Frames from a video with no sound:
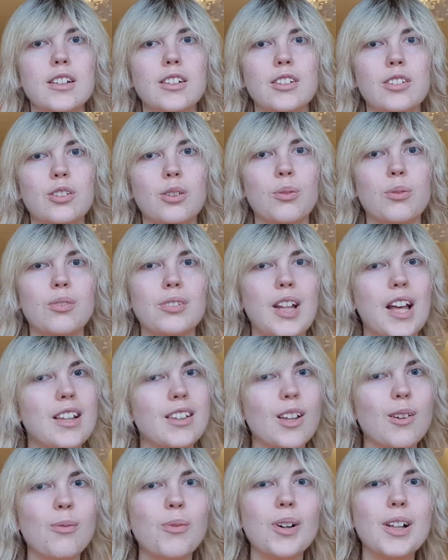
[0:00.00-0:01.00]
So that's
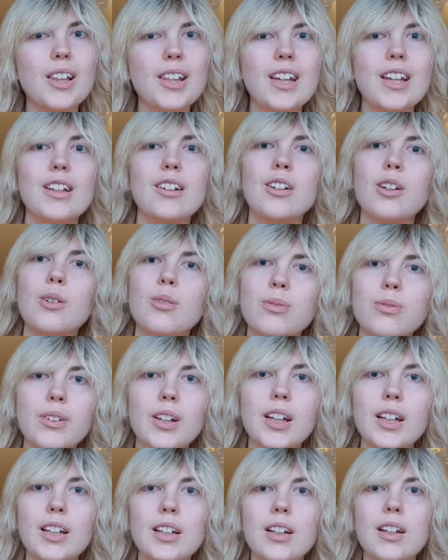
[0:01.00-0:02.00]
not really a new
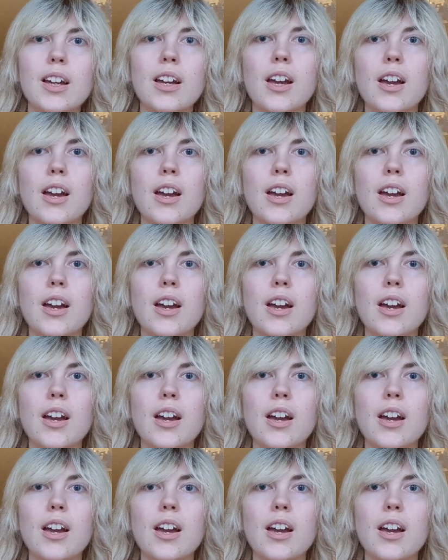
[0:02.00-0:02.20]
thing,